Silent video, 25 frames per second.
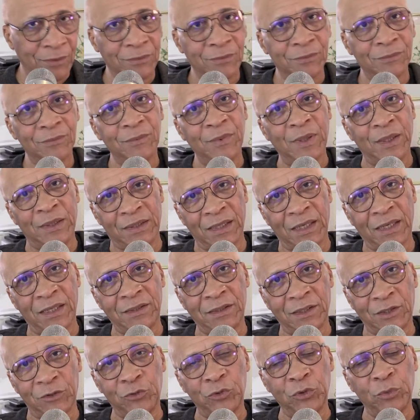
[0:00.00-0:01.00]

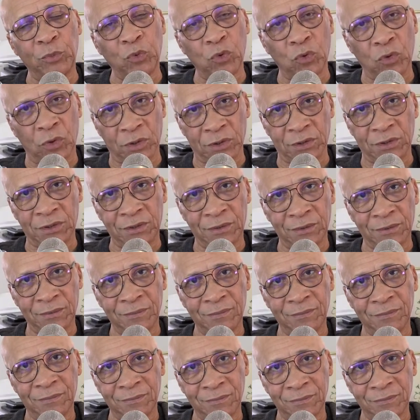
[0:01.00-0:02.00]
intelligence reports,
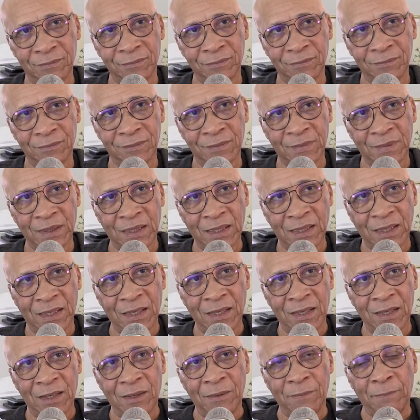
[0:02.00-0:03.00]

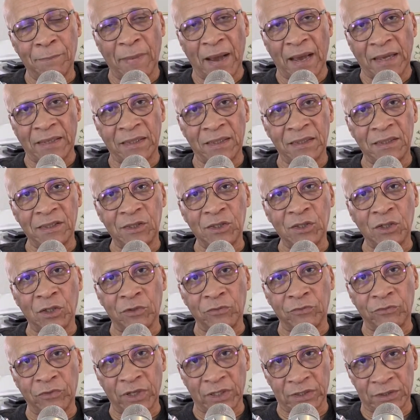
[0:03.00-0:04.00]
Biden is
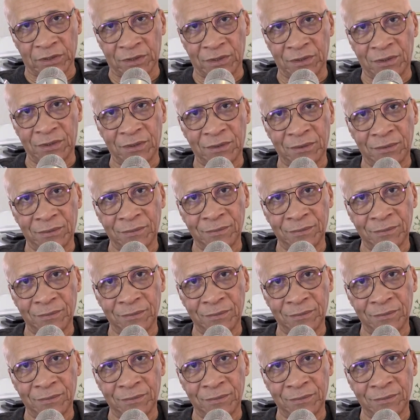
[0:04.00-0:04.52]
convinced